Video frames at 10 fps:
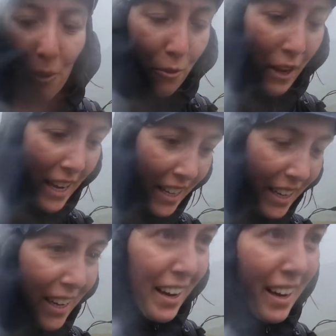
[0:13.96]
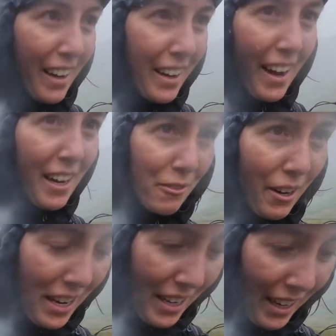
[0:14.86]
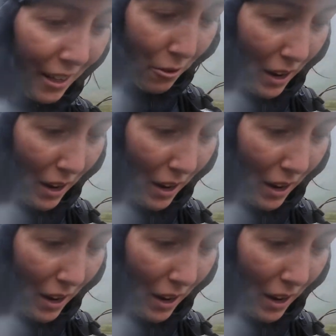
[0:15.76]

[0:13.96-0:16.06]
raining and raining and